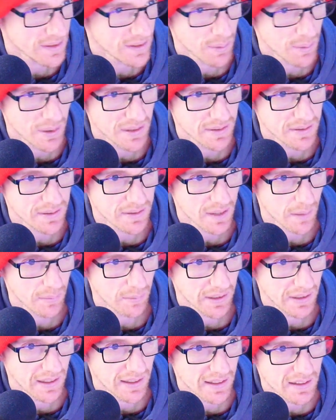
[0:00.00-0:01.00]
pieces come
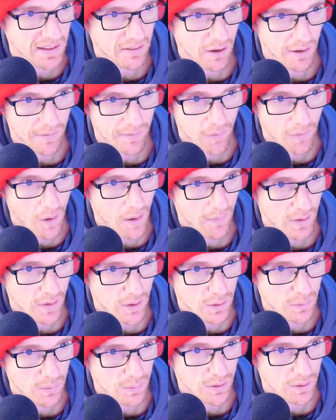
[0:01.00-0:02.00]
together, like
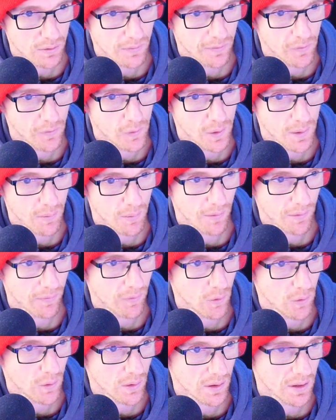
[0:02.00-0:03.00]
500 mil
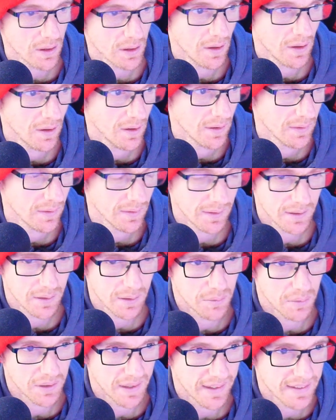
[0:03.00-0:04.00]
40x40
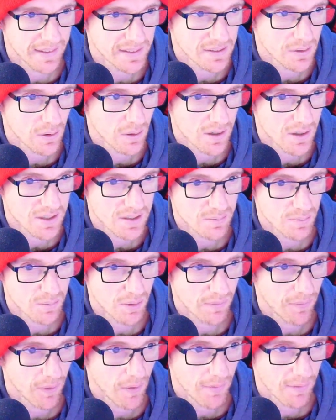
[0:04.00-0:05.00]
can be any size,
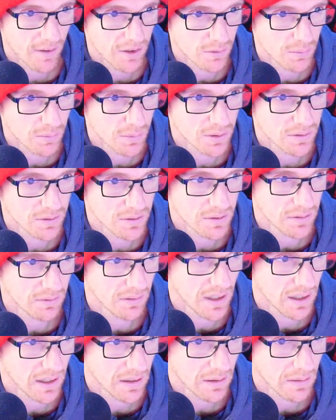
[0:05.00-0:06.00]
but 500 mils the
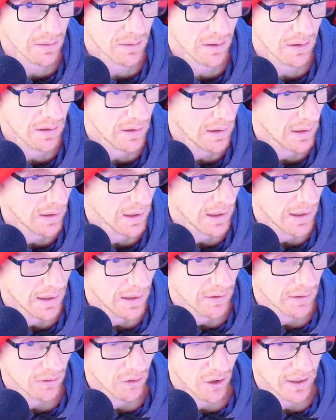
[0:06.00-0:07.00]
length.
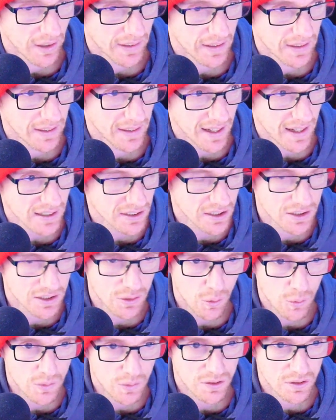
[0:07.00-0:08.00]
Like, it actually
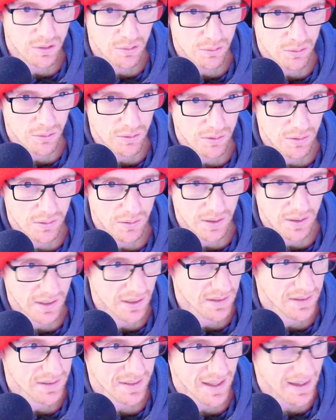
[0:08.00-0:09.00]
talks you through
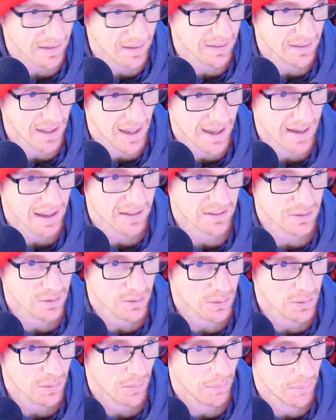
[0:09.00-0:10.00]
exactly how
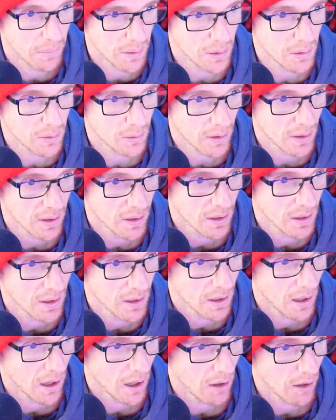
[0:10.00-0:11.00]
to build
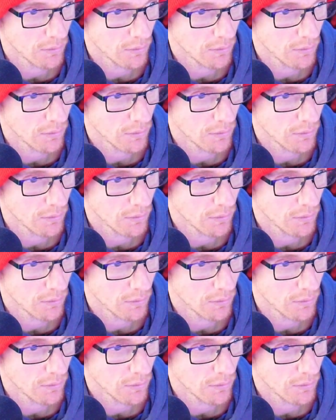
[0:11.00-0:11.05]
a